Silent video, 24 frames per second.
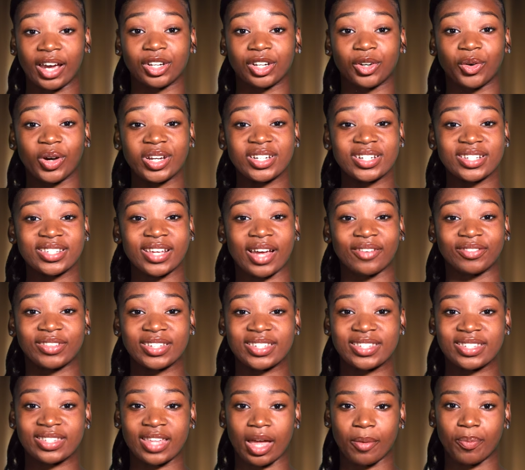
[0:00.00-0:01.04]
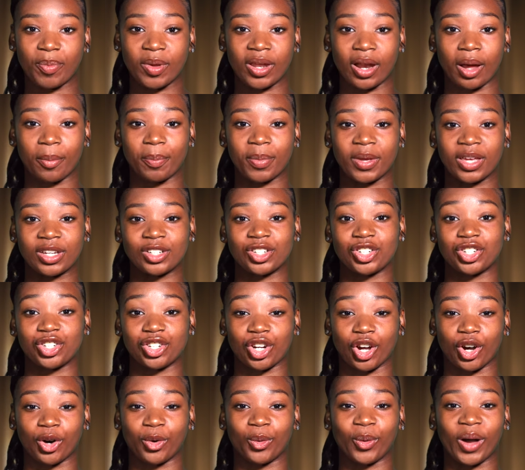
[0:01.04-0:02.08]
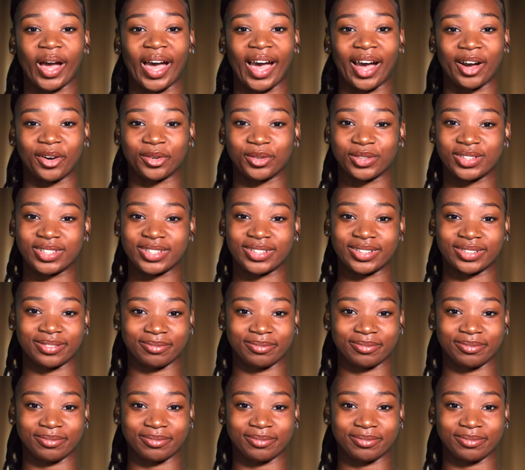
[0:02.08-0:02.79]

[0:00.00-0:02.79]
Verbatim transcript: I know I just have to step it up and show out.